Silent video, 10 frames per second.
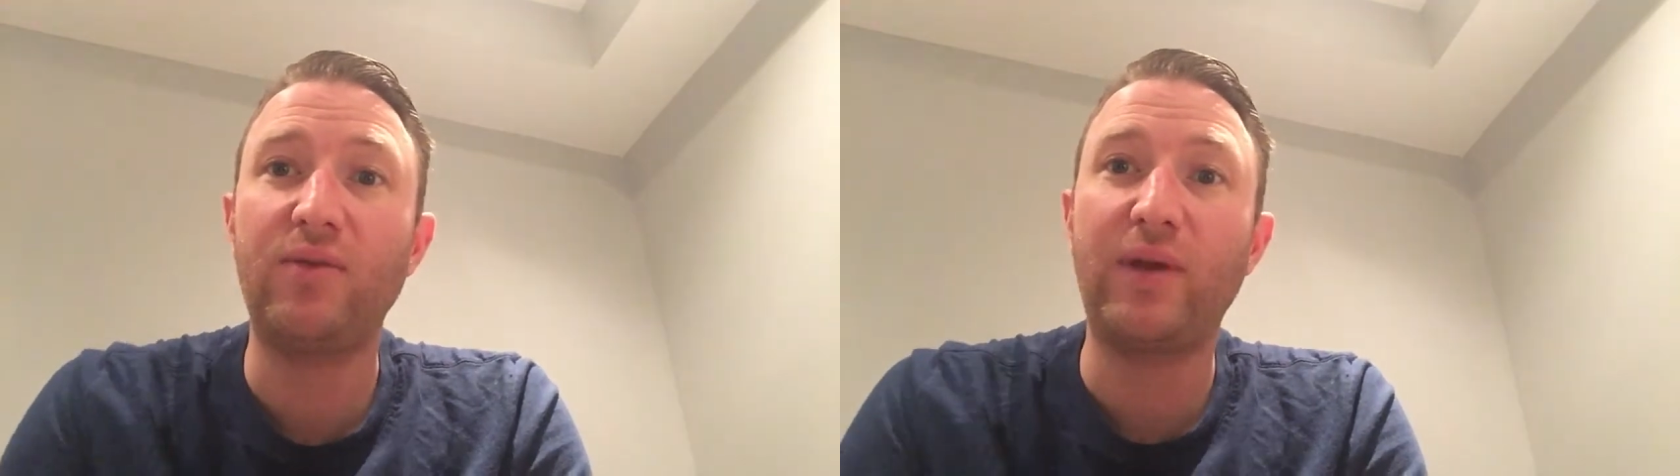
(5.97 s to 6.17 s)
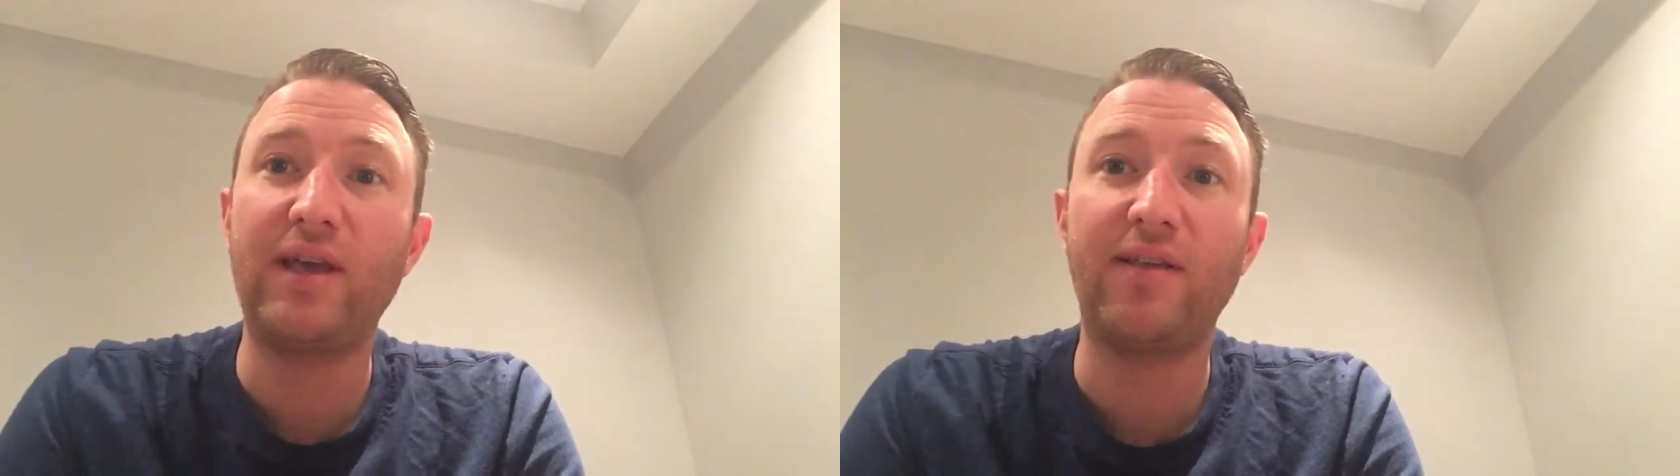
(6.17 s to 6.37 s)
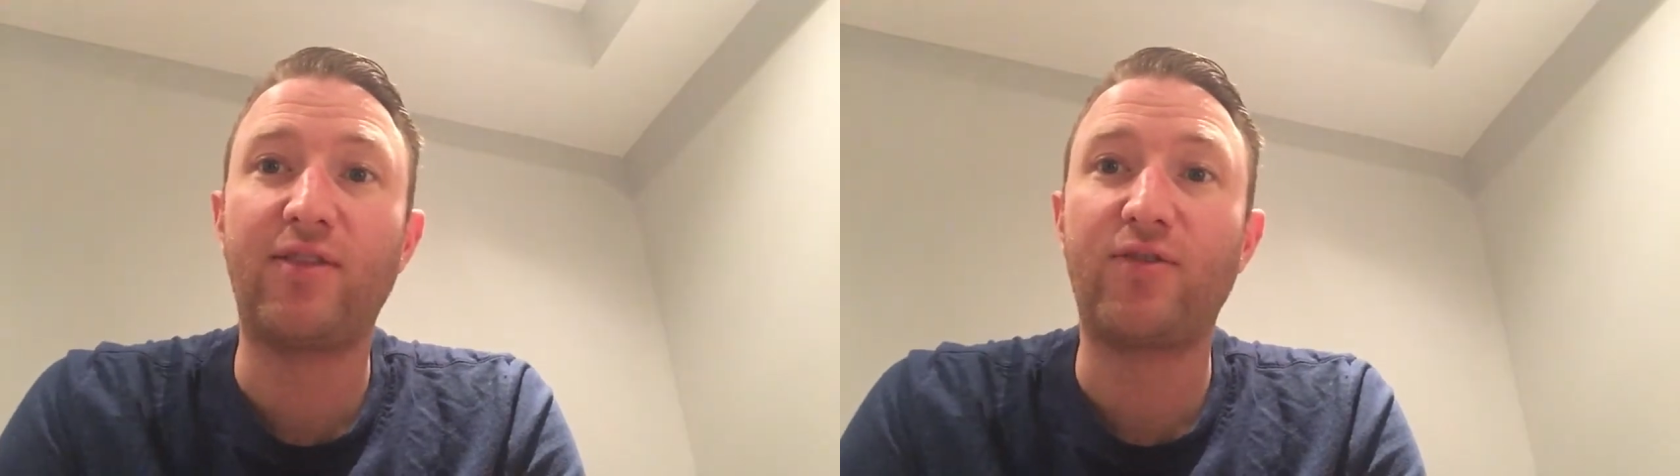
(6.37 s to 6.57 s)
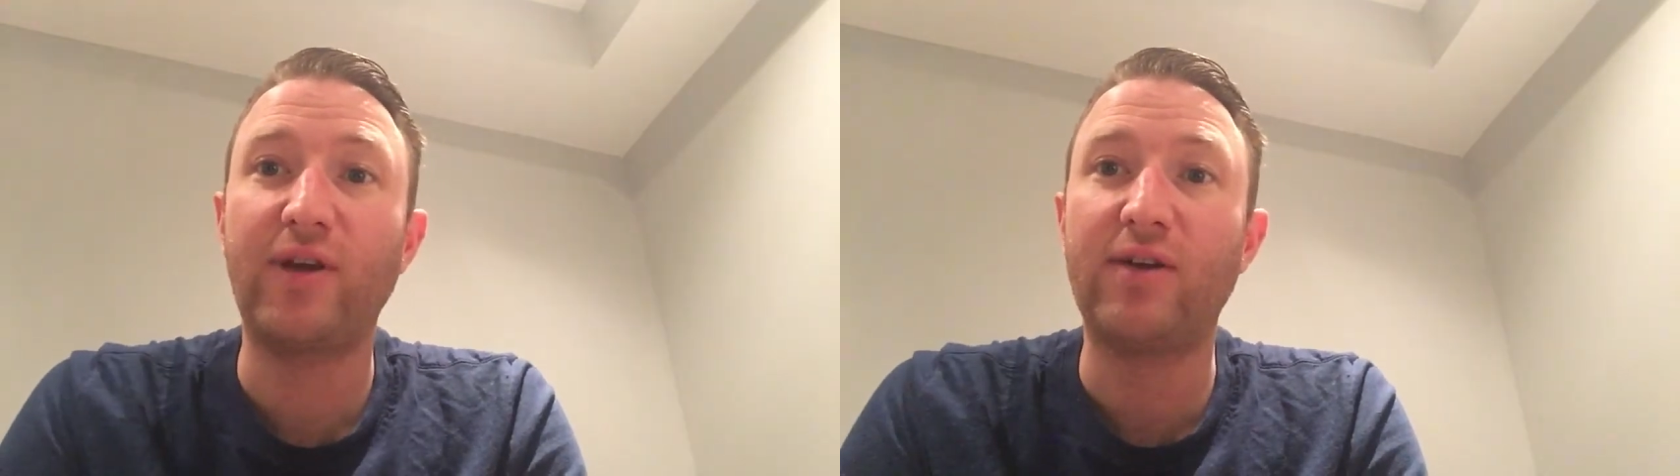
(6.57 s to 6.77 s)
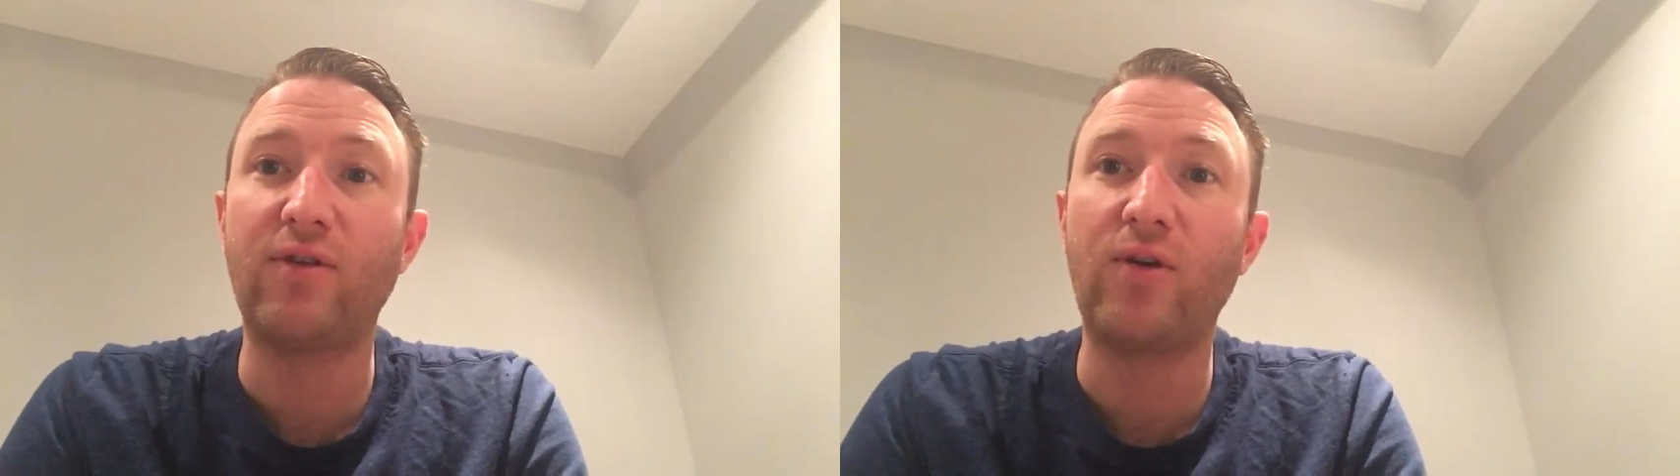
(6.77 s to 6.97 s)
We hit
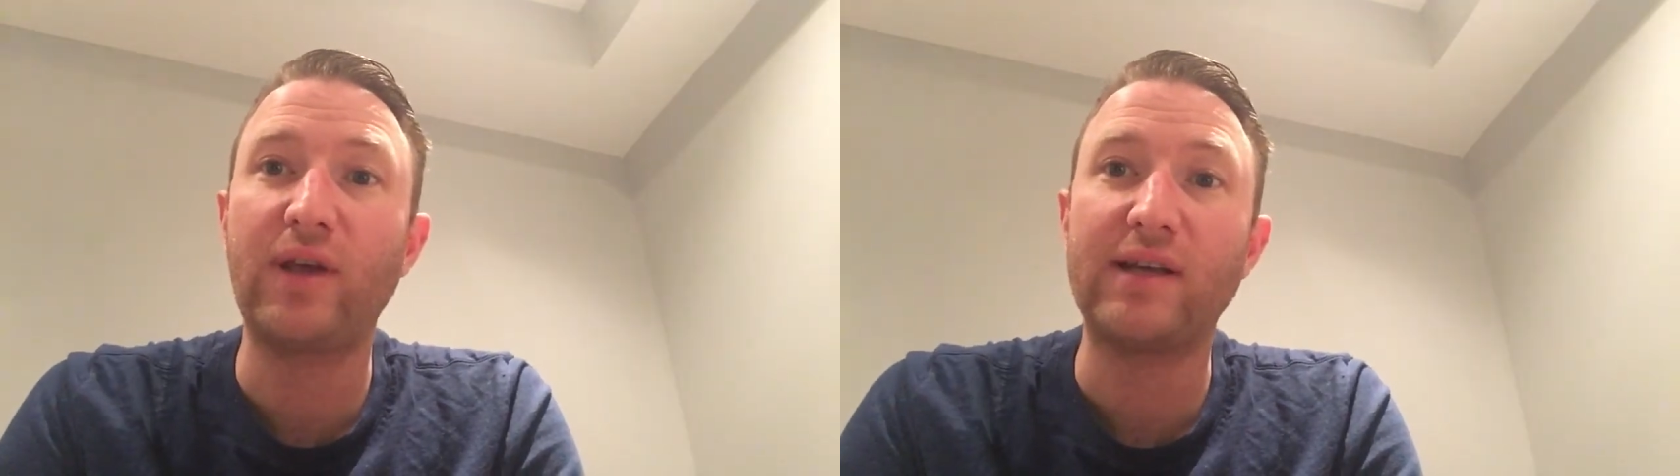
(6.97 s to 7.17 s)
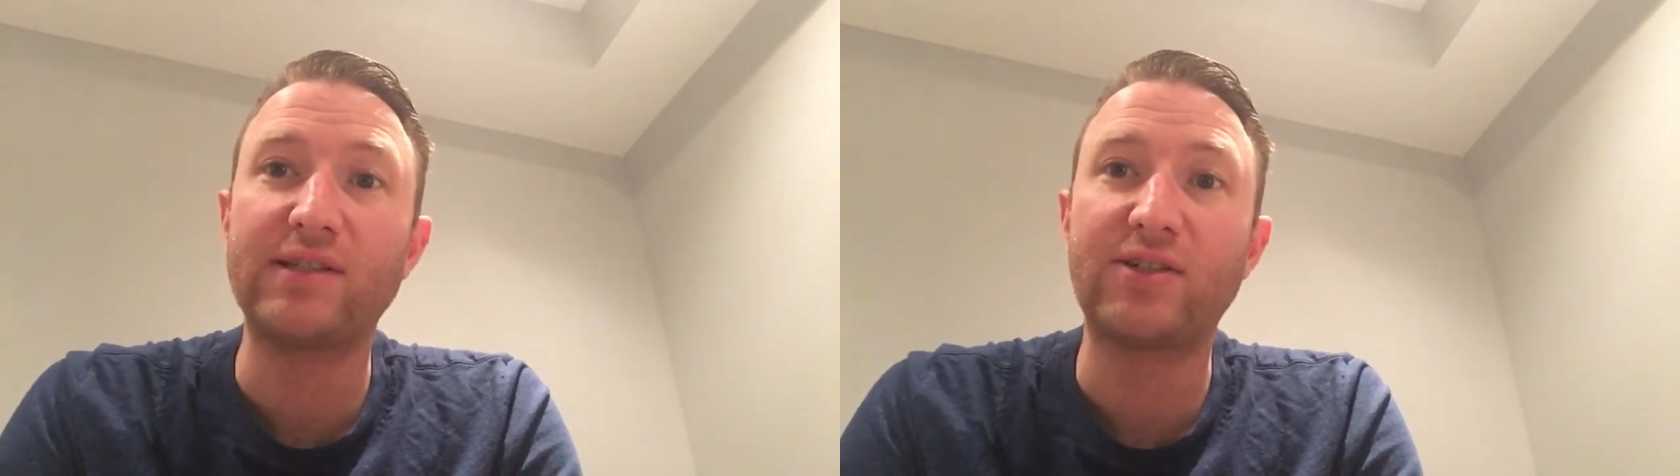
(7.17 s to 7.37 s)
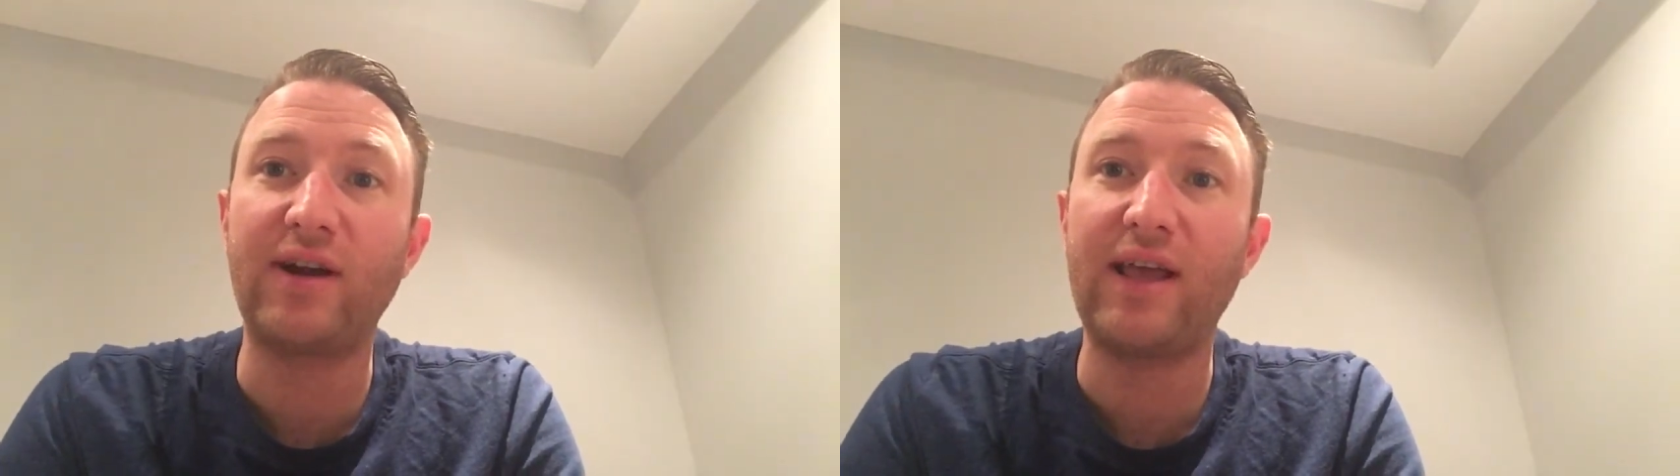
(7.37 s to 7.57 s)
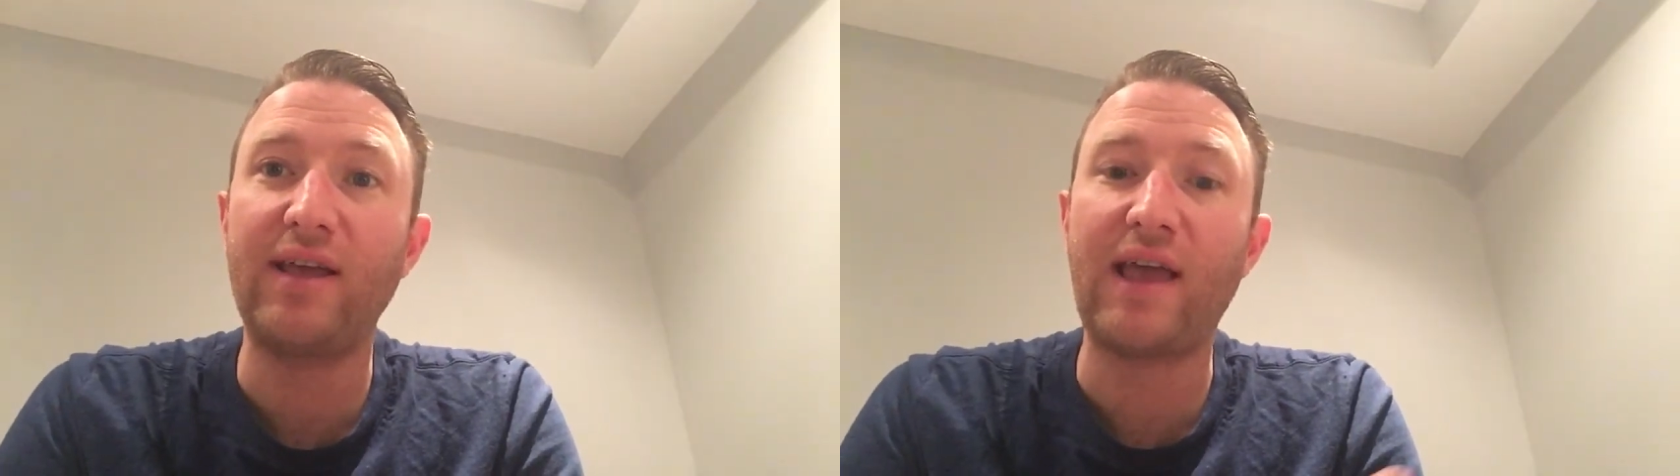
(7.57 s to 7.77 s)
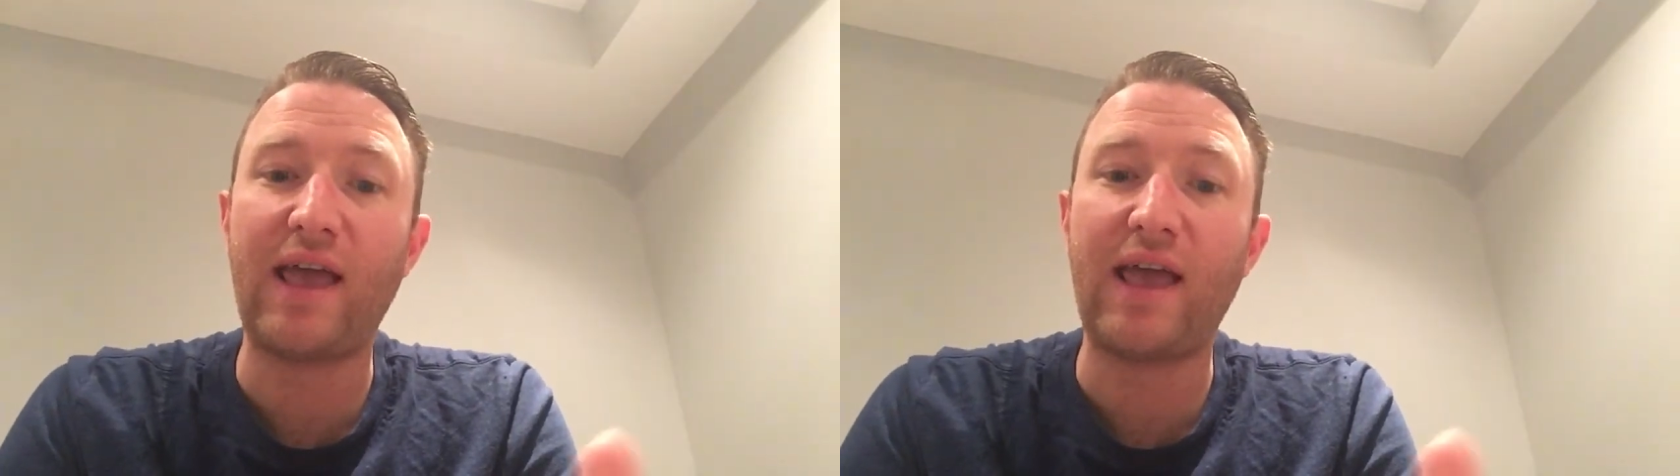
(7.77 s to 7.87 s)
three in a row yesterday